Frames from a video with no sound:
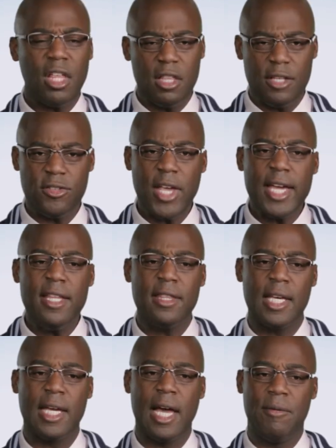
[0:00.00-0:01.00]
The second
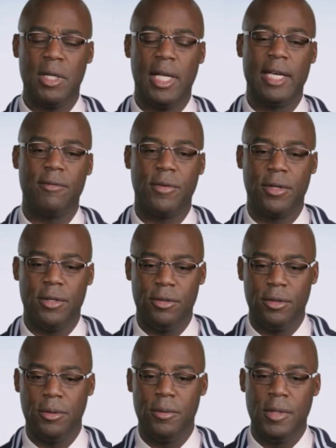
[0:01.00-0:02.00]
thing I would like for you to
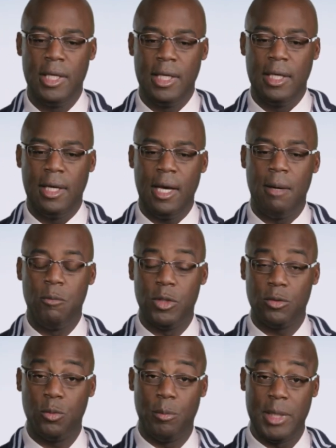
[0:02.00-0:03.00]
do, um,
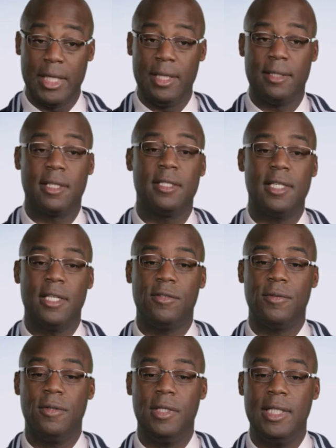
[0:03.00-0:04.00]
which will be
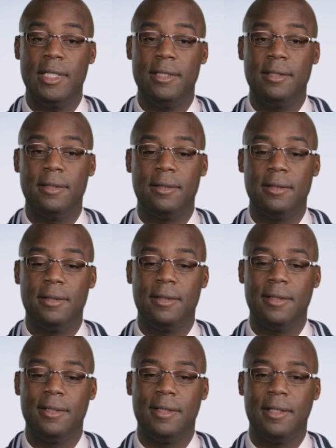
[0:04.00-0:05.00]
successful, is,
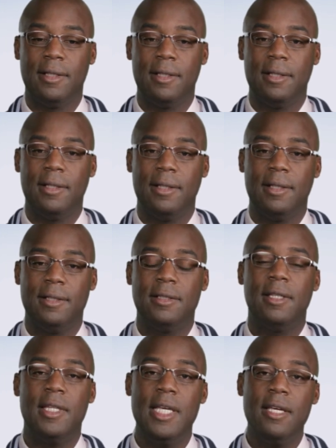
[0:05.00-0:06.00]
is
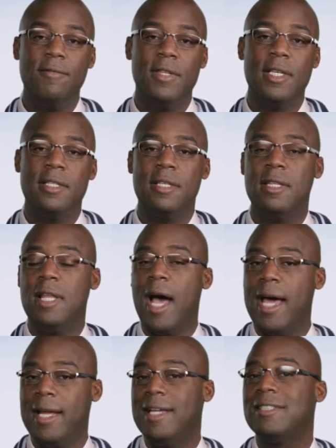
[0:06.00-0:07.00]
to think of this
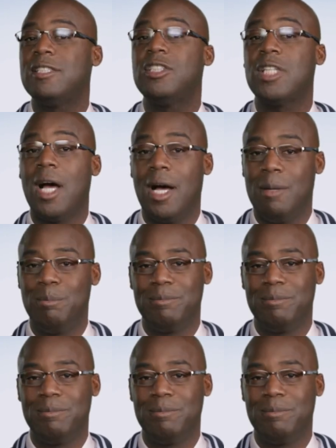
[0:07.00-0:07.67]
not as a job.